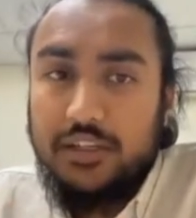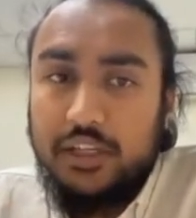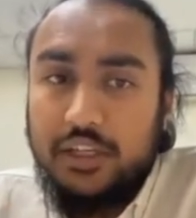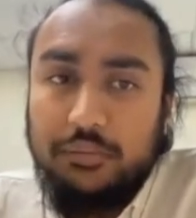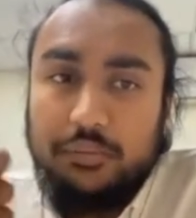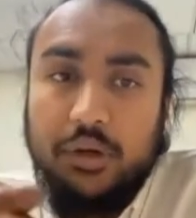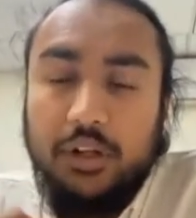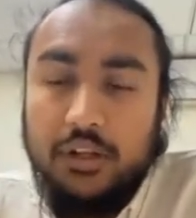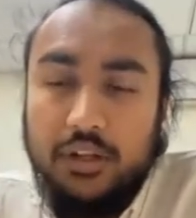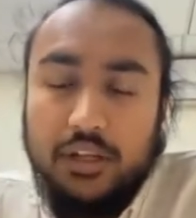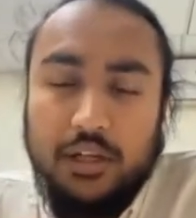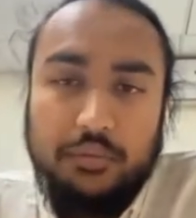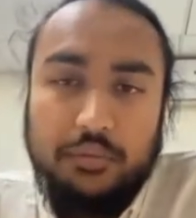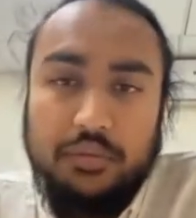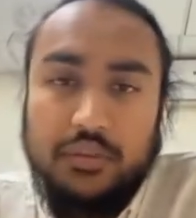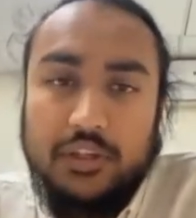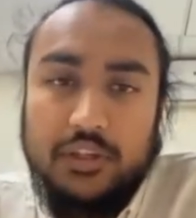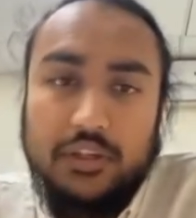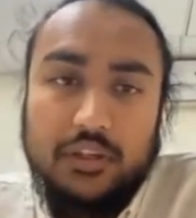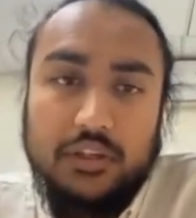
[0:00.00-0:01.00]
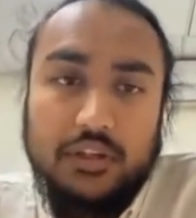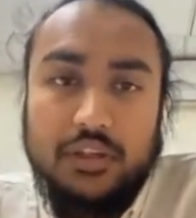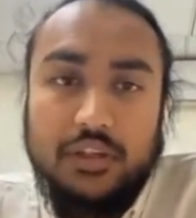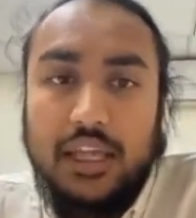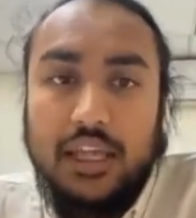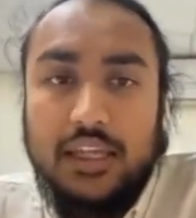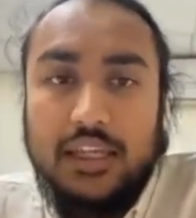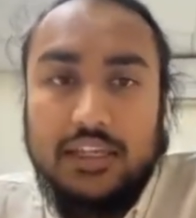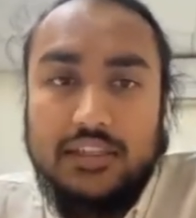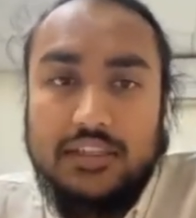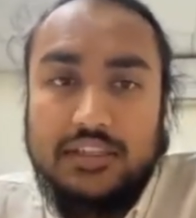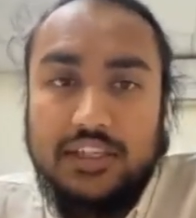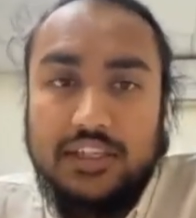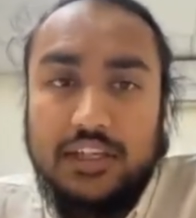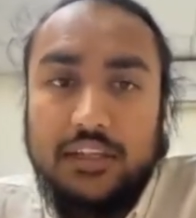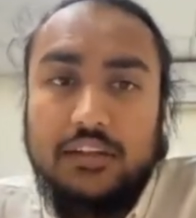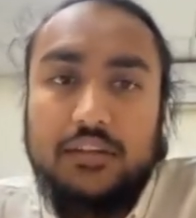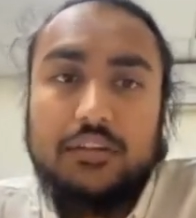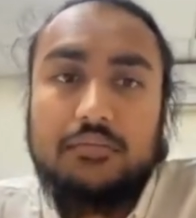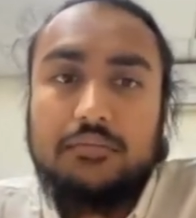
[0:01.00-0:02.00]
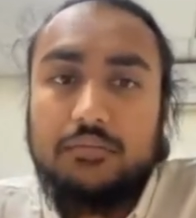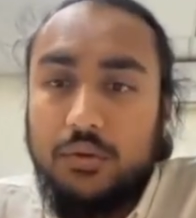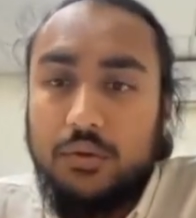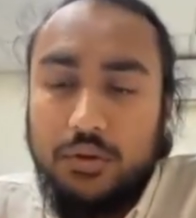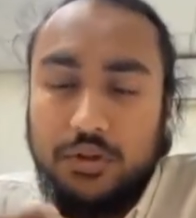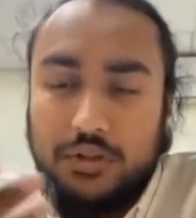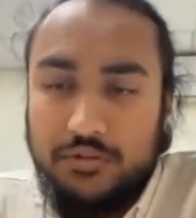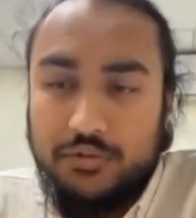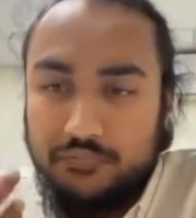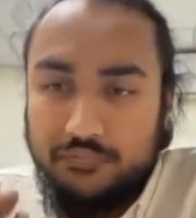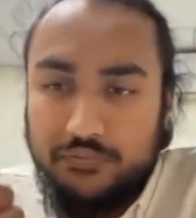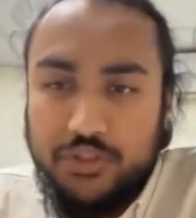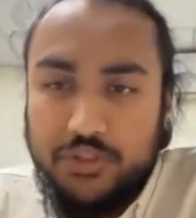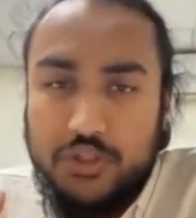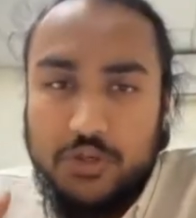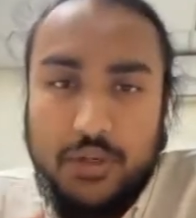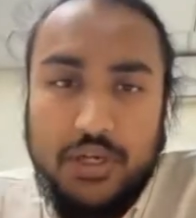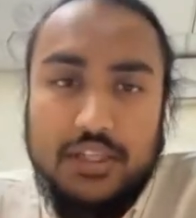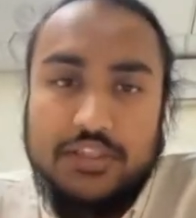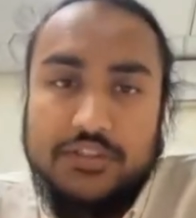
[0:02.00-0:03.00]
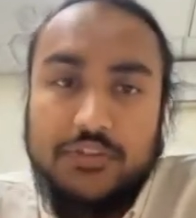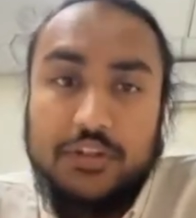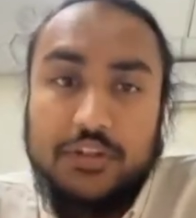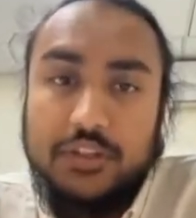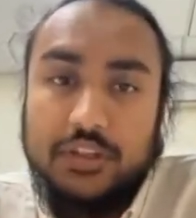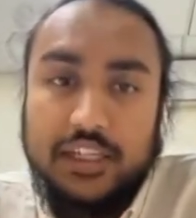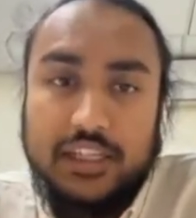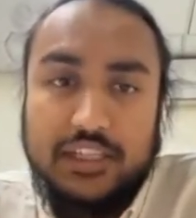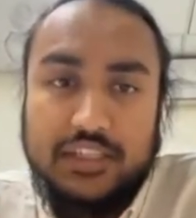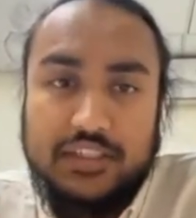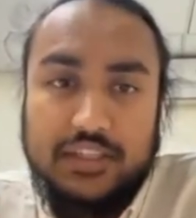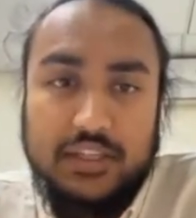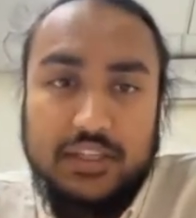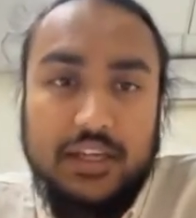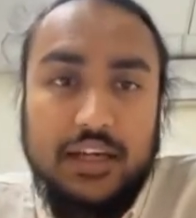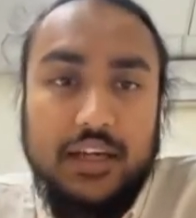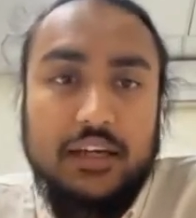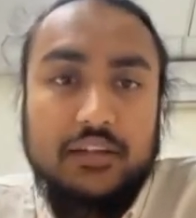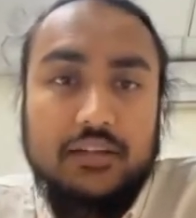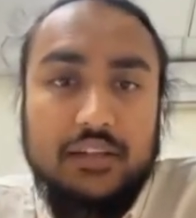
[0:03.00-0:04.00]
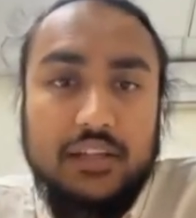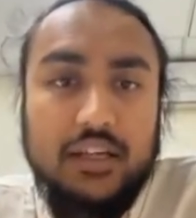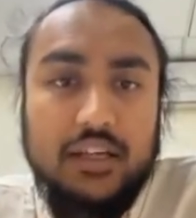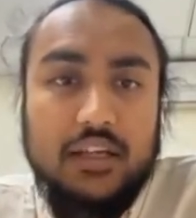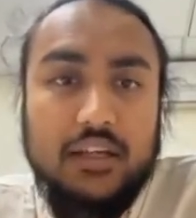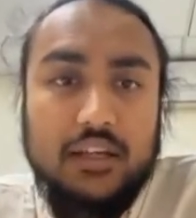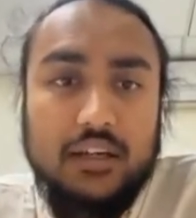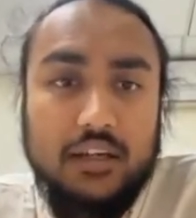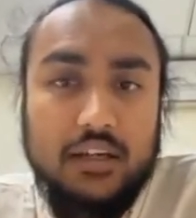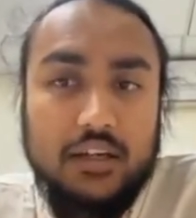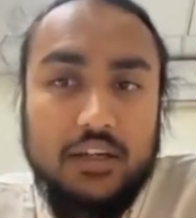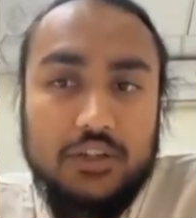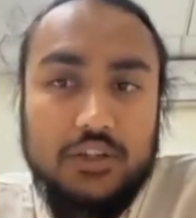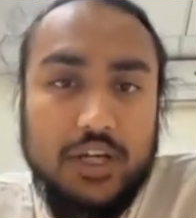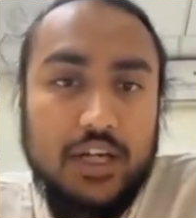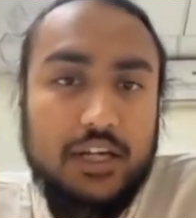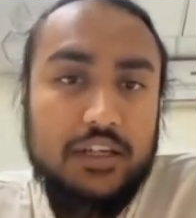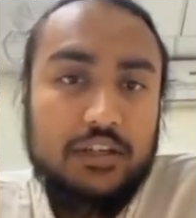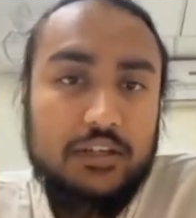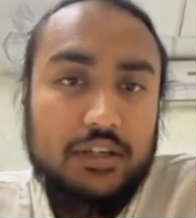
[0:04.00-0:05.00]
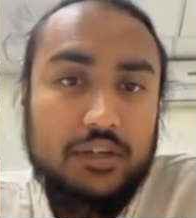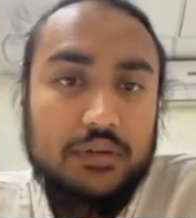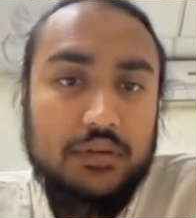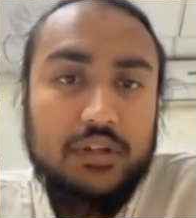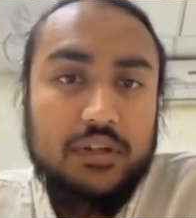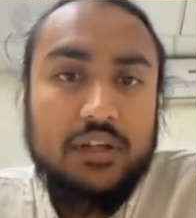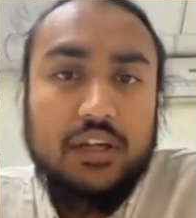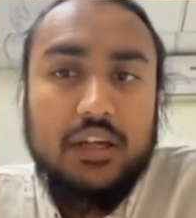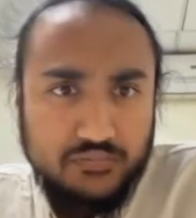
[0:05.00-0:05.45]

pull up the ASN or transfer link to that tracking code.